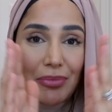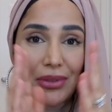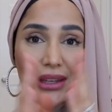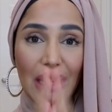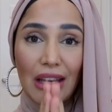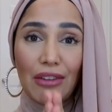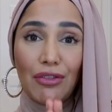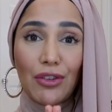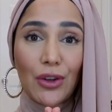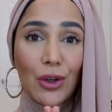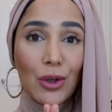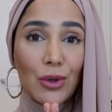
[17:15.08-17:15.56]

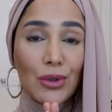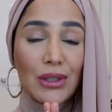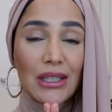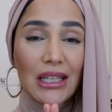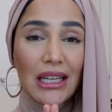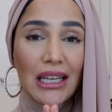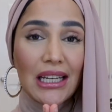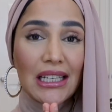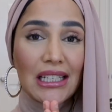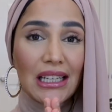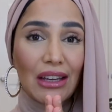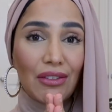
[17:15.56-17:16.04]
If you
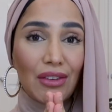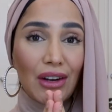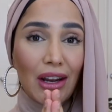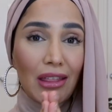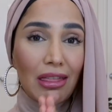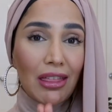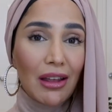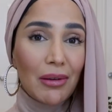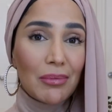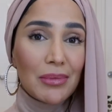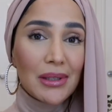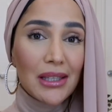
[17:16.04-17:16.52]
did, give it a
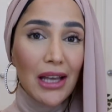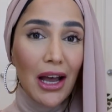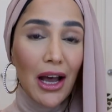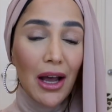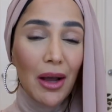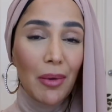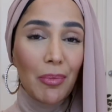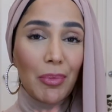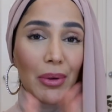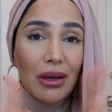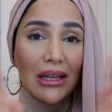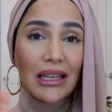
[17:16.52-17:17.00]
thumbs
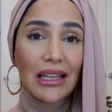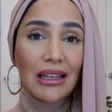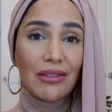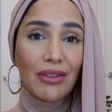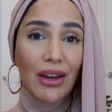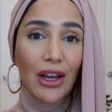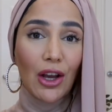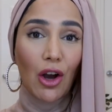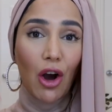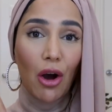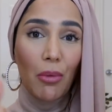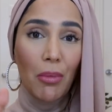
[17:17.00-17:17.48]
up, leave
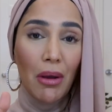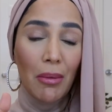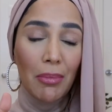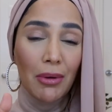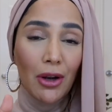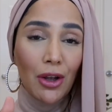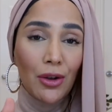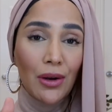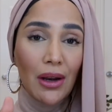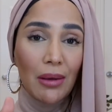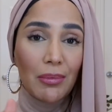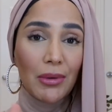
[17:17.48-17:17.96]
a comment
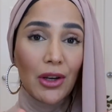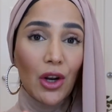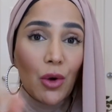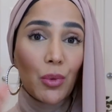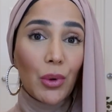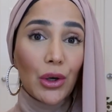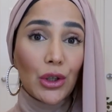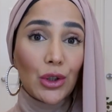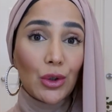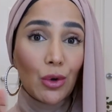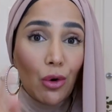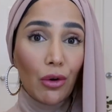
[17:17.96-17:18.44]
below, let me know
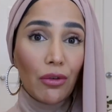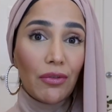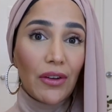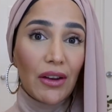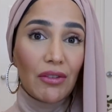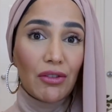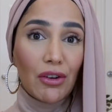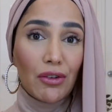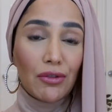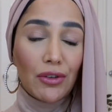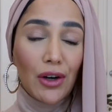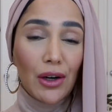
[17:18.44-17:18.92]
what your
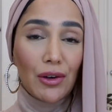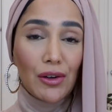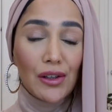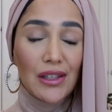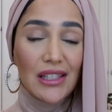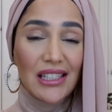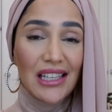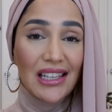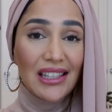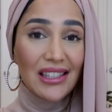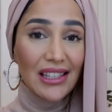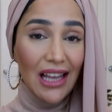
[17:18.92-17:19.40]
favorite
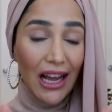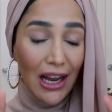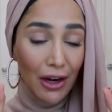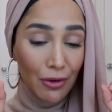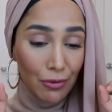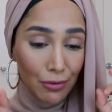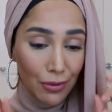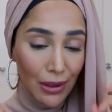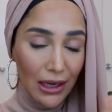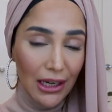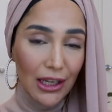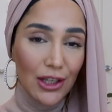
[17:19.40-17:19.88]
fragrance is. I
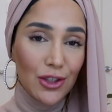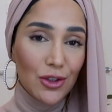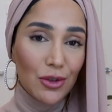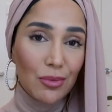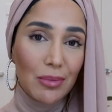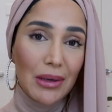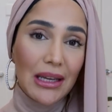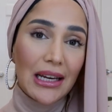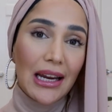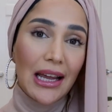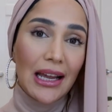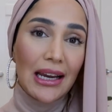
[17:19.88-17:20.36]
really do
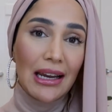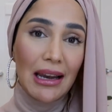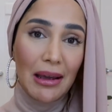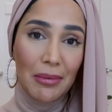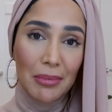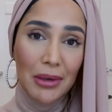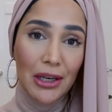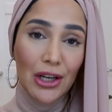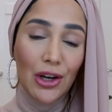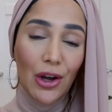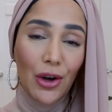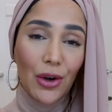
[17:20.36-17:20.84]
mean it. Let
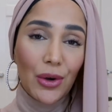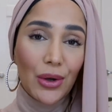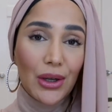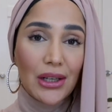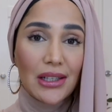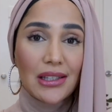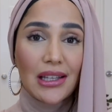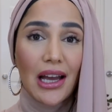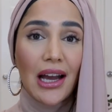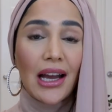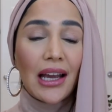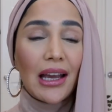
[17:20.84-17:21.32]
me know,
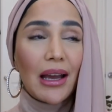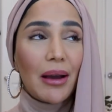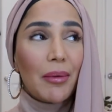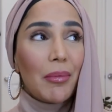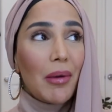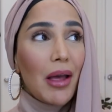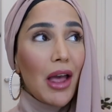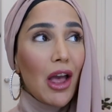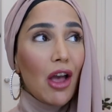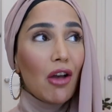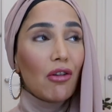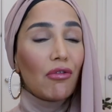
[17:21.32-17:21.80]
because I
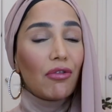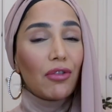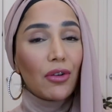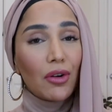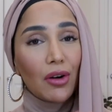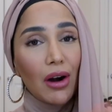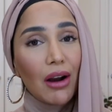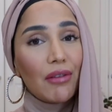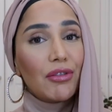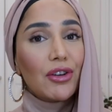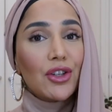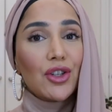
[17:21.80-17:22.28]
am
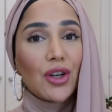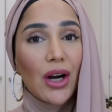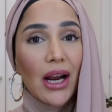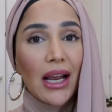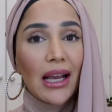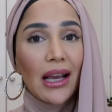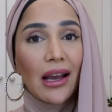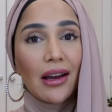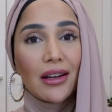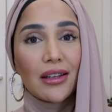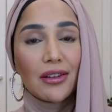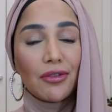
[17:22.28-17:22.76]
forever
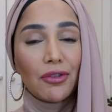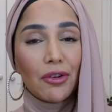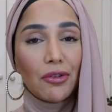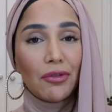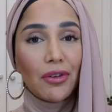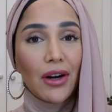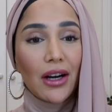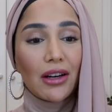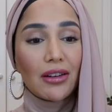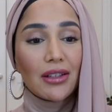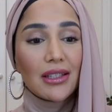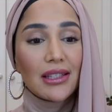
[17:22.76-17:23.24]
trying out different
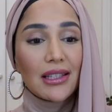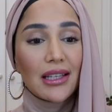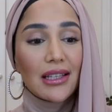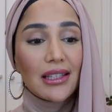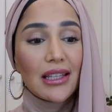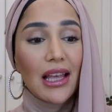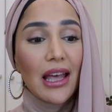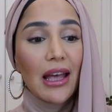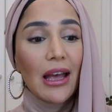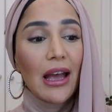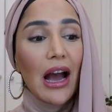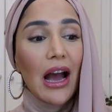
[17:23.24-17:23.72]
fragrances.
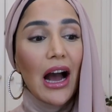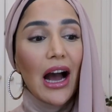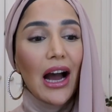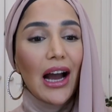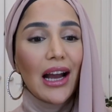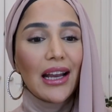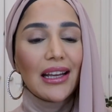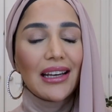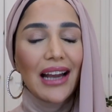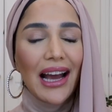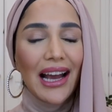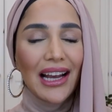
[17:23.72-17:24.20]

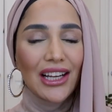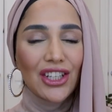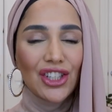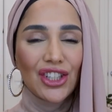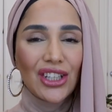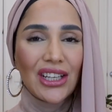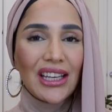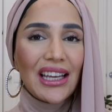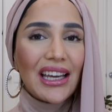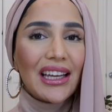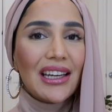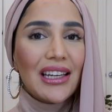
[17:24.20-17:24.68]
I
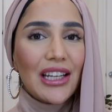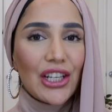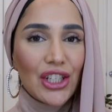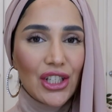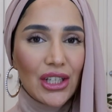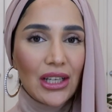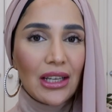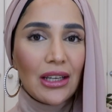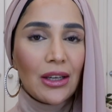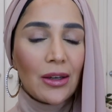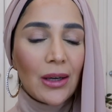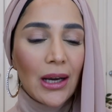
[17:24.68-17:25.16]
actually
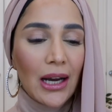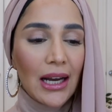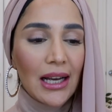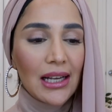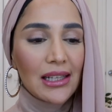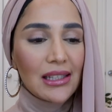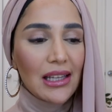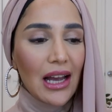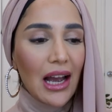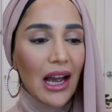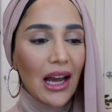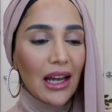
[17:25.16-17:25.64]
initially, you
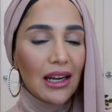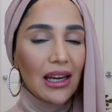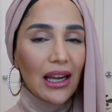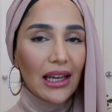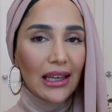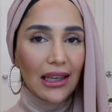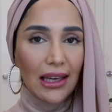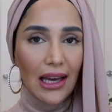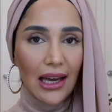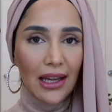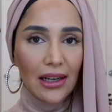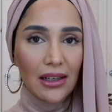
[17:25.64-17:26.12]
guys, I had
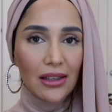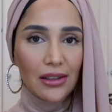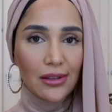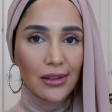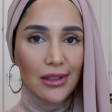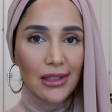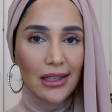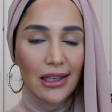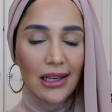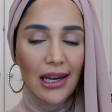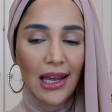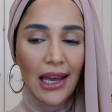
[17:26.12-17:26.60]
like
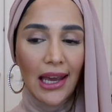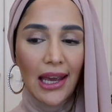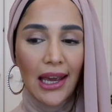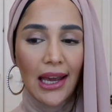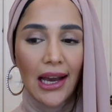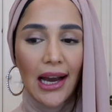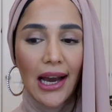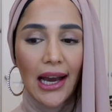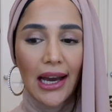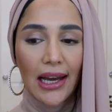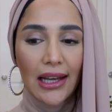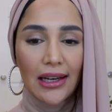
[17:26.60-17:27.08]
candles in
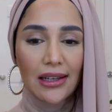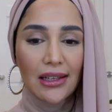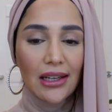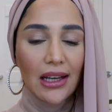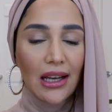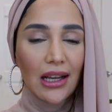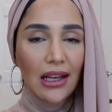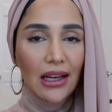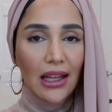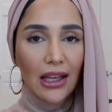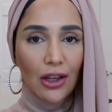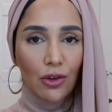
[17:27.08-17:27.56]
here, I had
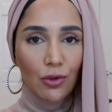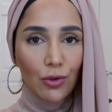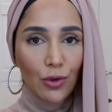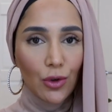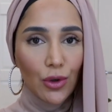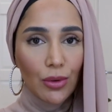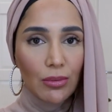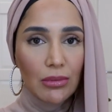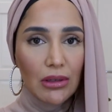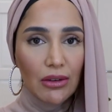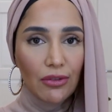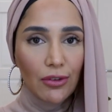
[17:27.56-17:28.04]
like
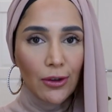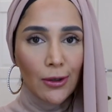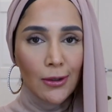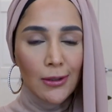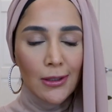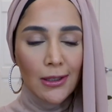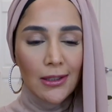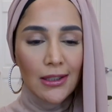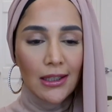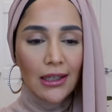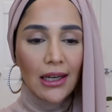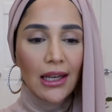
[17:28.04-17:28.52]
room
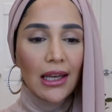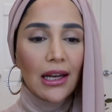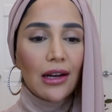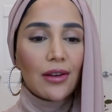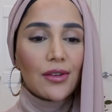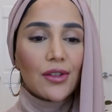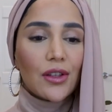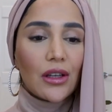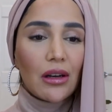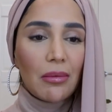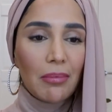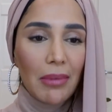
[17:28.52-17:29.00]
diffusers in here, and I
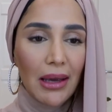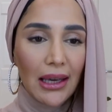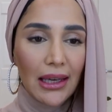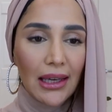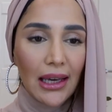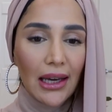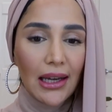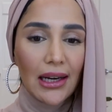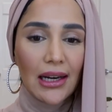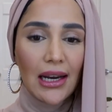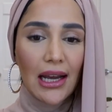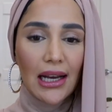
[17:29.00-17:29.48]
was gonna make
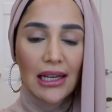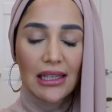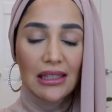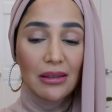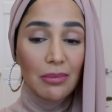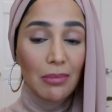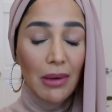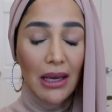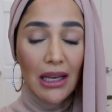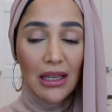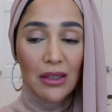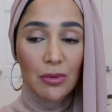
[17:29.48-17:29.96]
it a nice
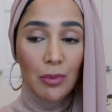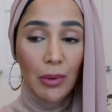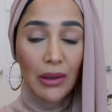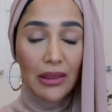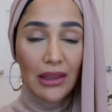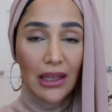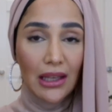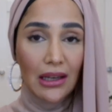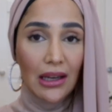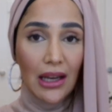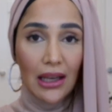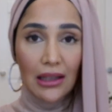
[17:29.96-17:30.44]
mix, but
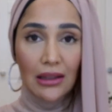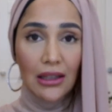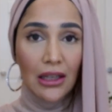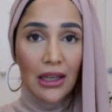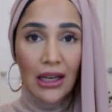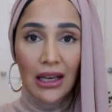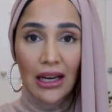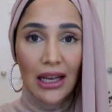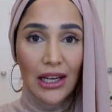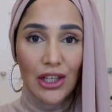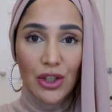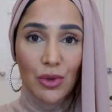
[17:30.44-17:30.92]
then like the
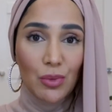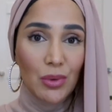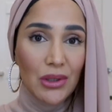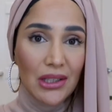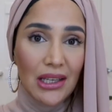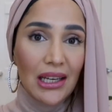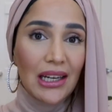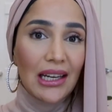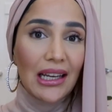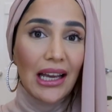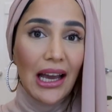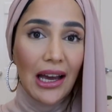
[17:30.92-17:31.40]
collection was
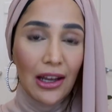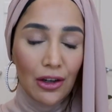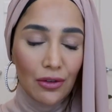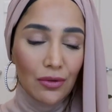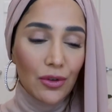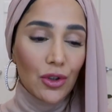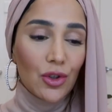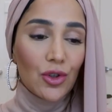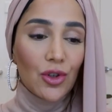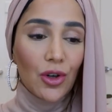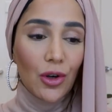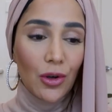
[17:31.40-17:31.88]
getting out of
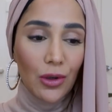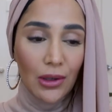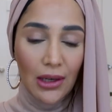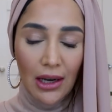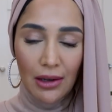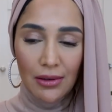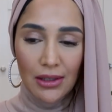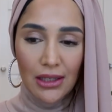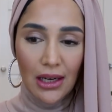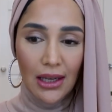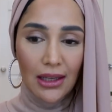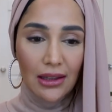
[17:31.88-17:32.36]
control and
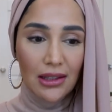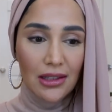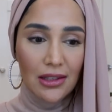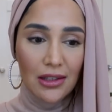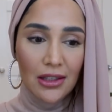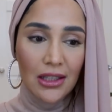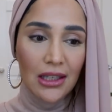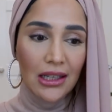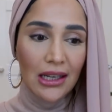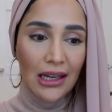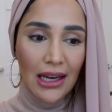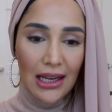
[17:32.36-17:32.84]
I was like, this
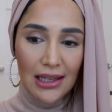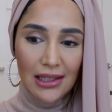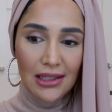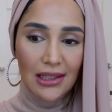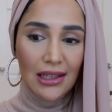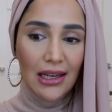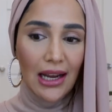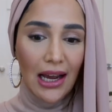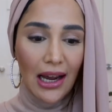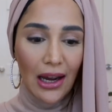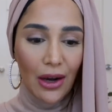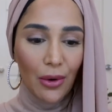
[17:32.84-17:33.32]
is gonna last
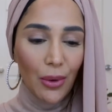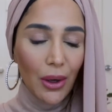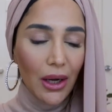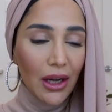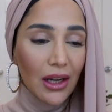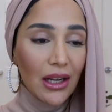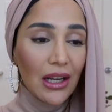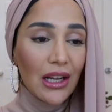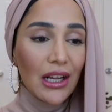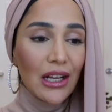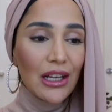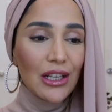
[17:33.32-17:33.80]
an
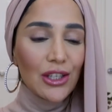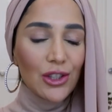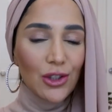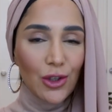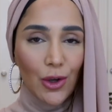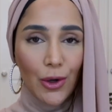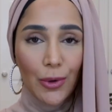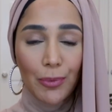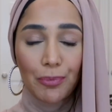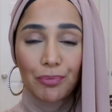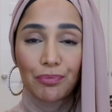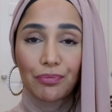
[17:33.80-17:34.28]
hour.
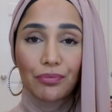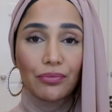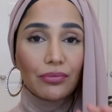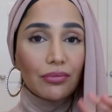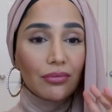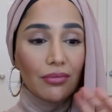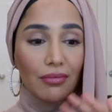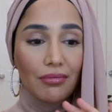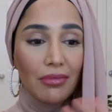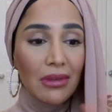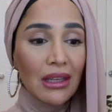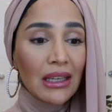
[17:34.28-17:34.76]
So
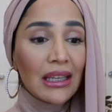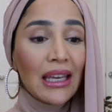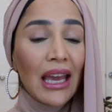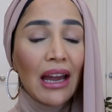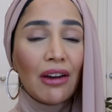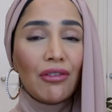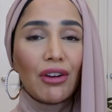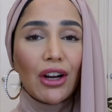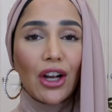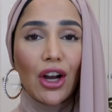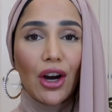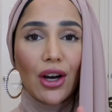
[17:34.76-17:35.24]

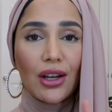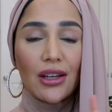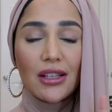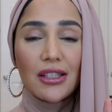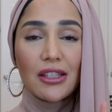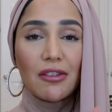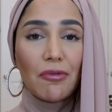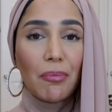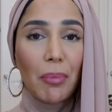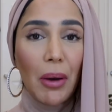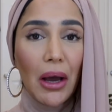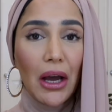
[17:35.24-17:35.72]
yeah,
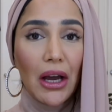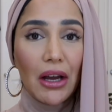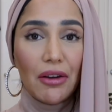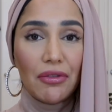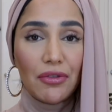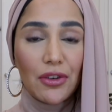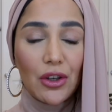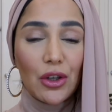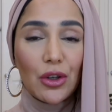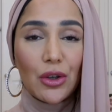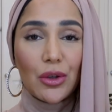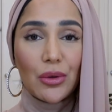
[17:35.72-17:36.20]
regardless of
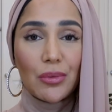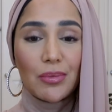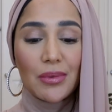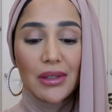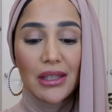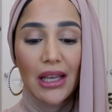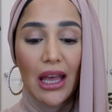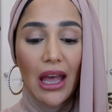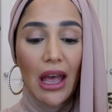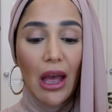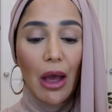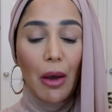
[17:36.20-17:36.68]

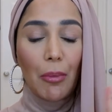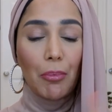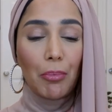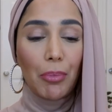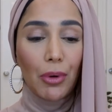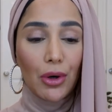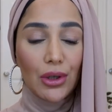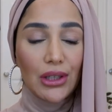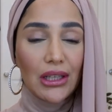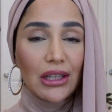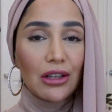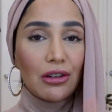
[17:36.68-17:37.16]
perfumes,
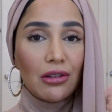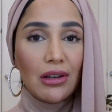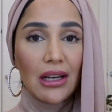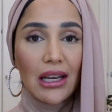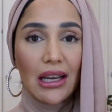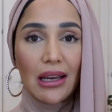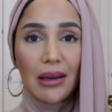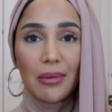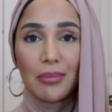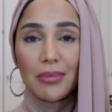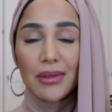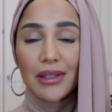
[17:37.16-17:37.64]
body
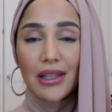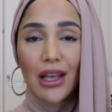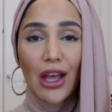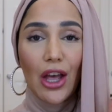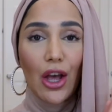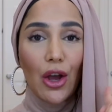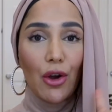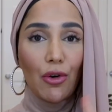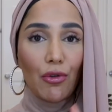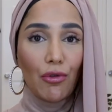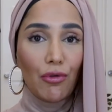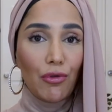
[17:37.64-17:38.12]
creams,
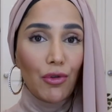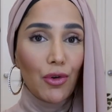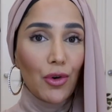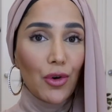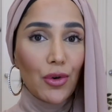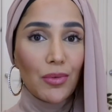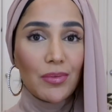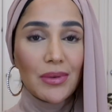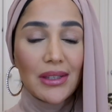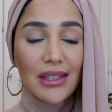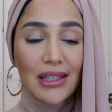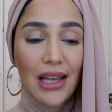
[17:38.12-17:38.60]

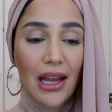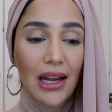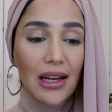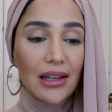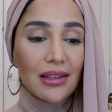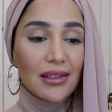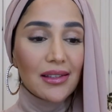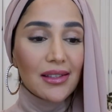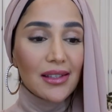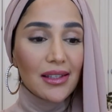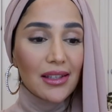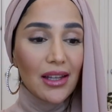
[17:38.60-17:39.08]
room
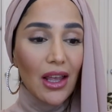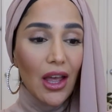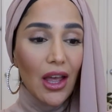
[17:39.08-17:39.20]
scents,